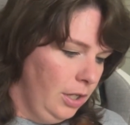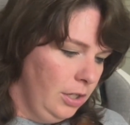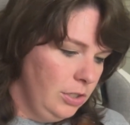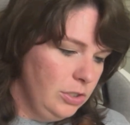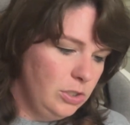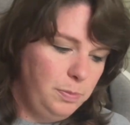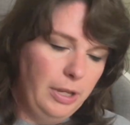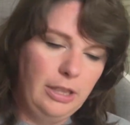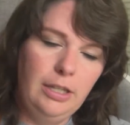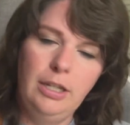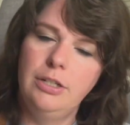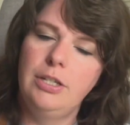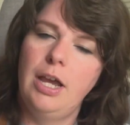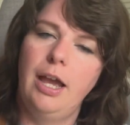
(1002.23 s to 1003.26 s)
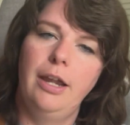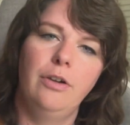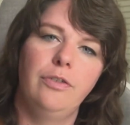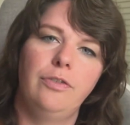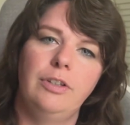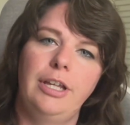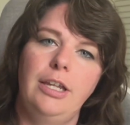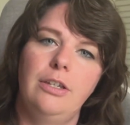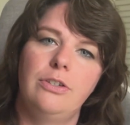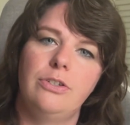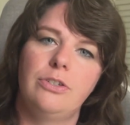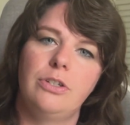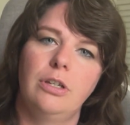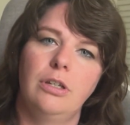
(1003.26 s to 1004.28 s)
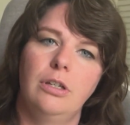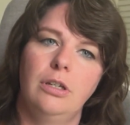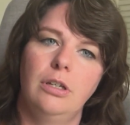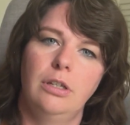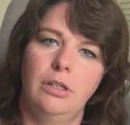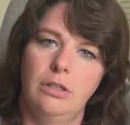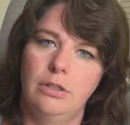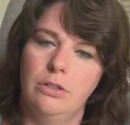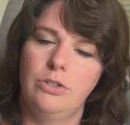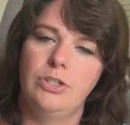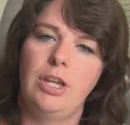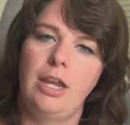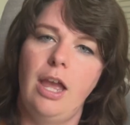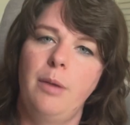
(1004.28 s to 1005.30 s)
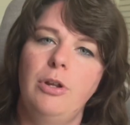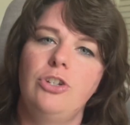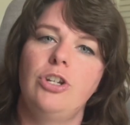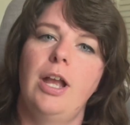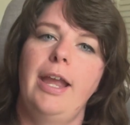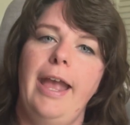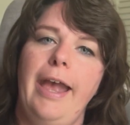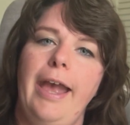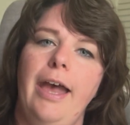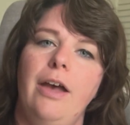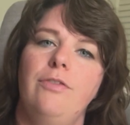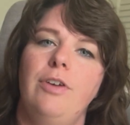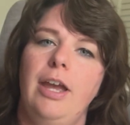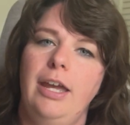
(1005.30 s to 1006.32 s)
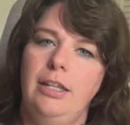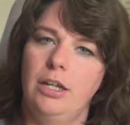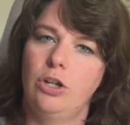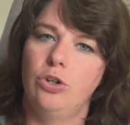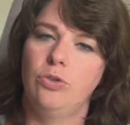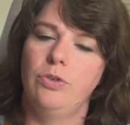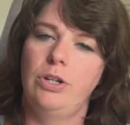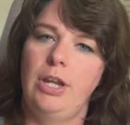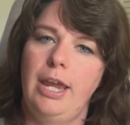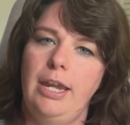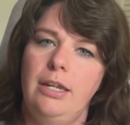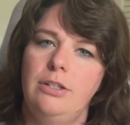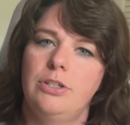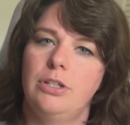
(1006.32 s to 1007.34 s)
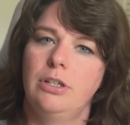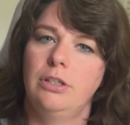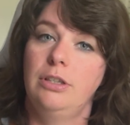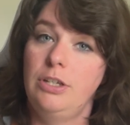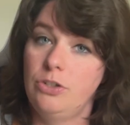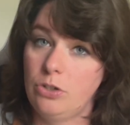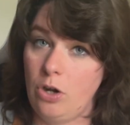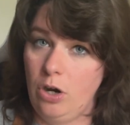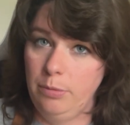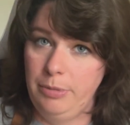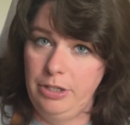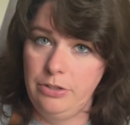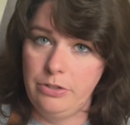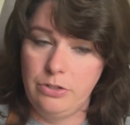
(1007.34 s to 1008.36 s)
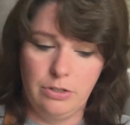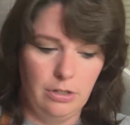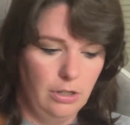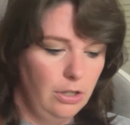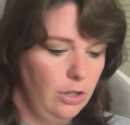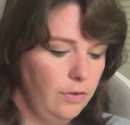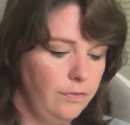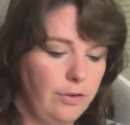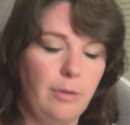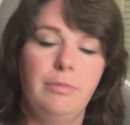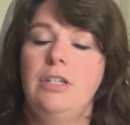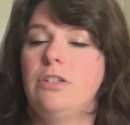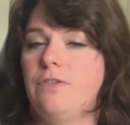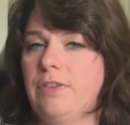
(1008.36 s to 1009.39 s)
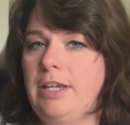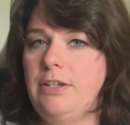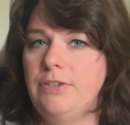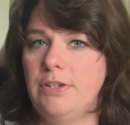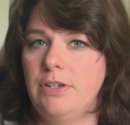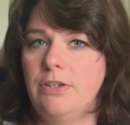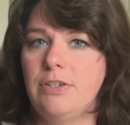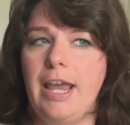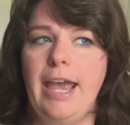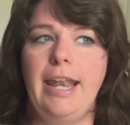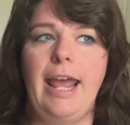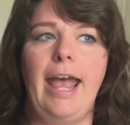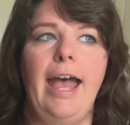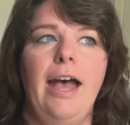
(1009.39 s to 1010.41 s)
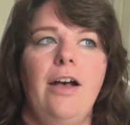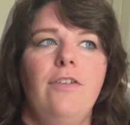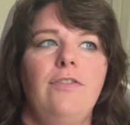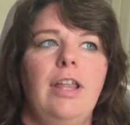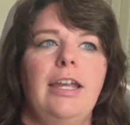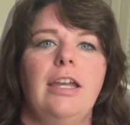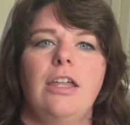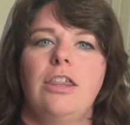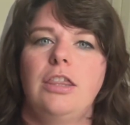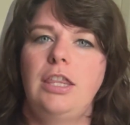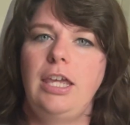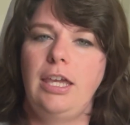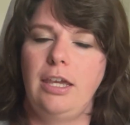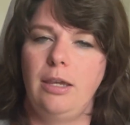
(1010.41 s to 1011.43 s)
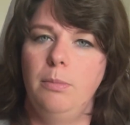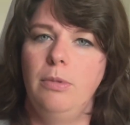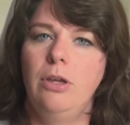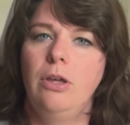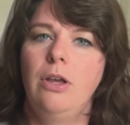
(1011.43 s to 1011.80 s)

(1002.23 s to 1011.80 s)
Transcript: Spin the entire fleece, see how much I have, and then create these garments from these fleeces and have like a theme,